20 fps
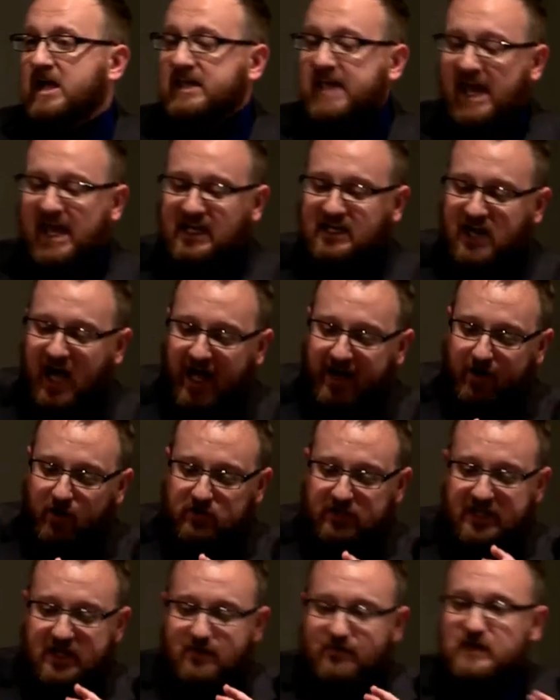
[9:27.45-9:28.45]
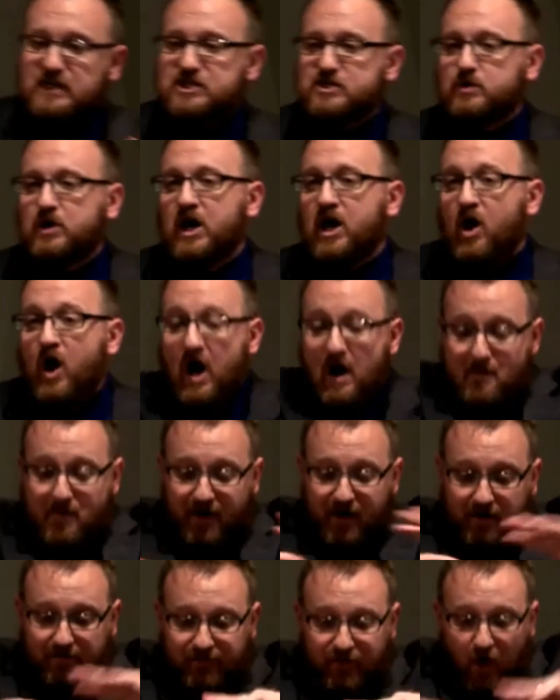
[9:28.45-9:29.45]
king not only of Israel,
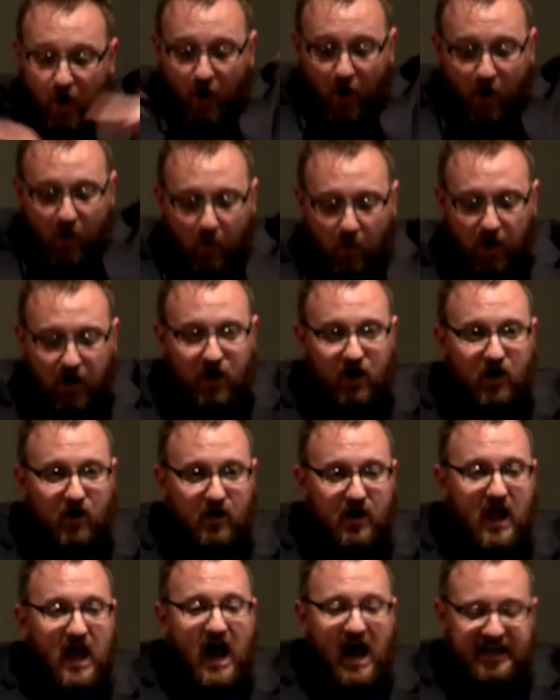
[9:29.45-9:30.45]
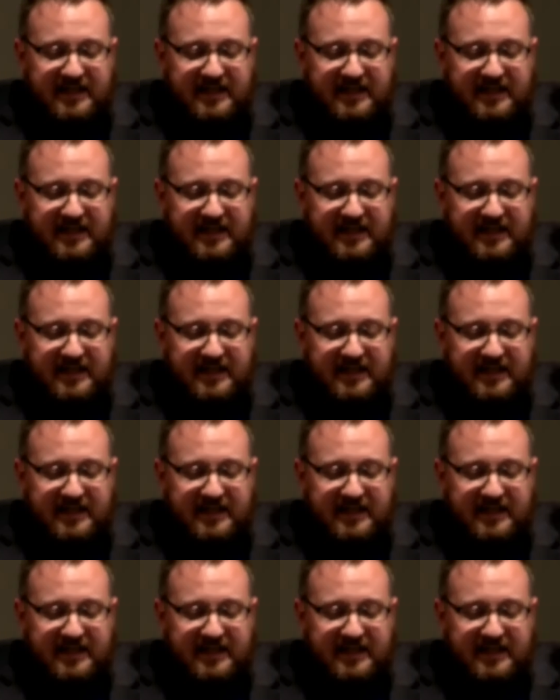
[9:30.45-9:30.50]
but of the whole world,